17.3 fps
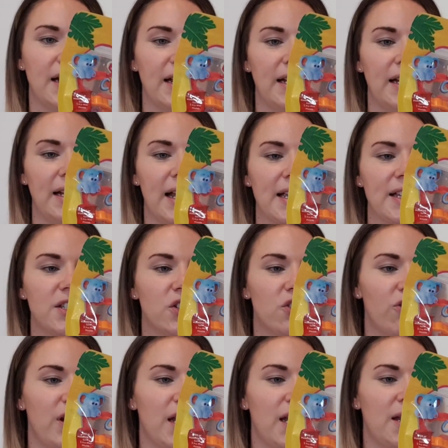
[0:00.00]
like little ice
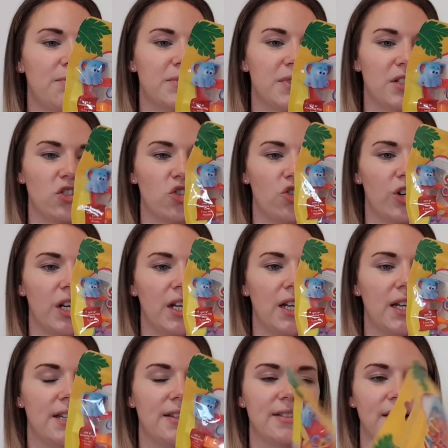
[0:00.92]
creams and
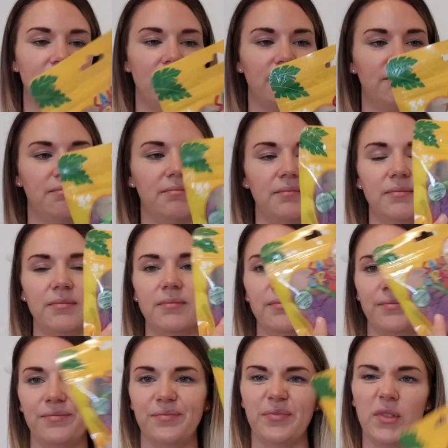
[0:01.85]
trees and
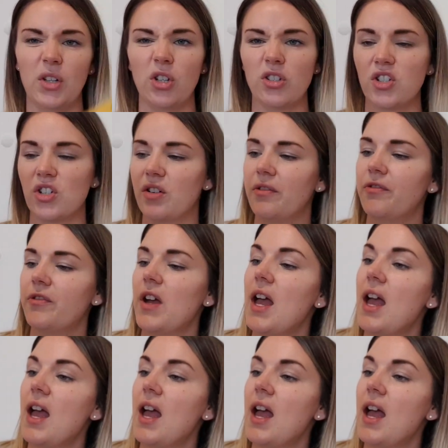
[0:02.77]
all stuff.